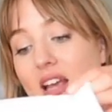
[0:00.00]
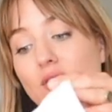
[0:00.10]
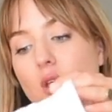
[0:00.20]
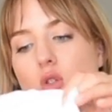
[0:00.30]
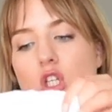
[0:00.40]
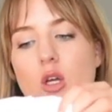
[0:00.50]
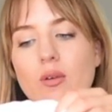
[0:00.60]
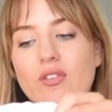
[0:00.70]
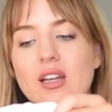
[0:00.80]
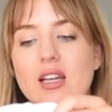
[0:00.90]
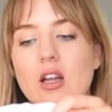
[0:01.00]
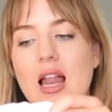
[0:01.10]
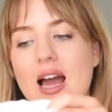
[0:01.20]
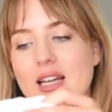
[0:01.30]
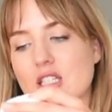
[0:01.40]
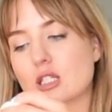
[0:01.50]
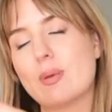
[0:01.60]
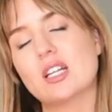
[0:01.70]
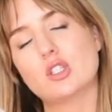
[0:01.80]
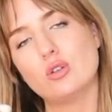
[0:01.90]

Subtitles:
If you too feel inclined to spend